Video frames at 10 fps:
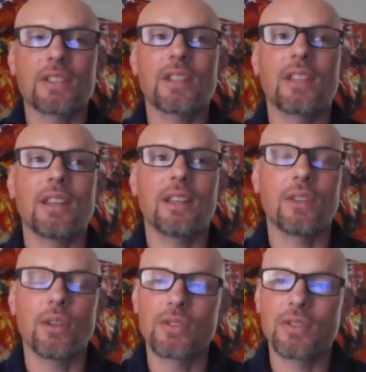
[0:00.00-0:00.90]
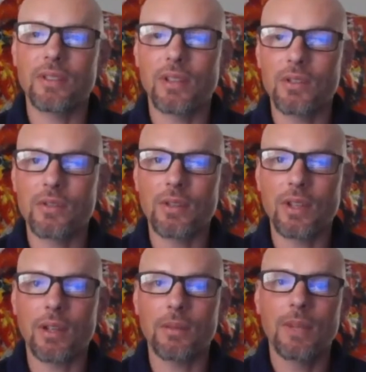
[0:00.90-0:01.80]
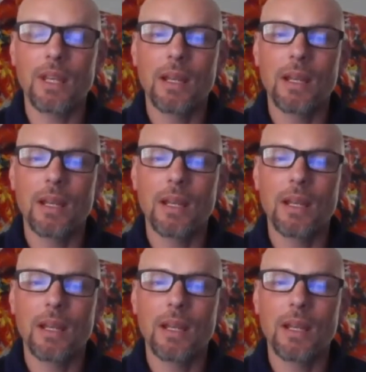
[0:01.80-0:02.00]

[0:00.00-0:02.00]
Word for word: uh, those those uh,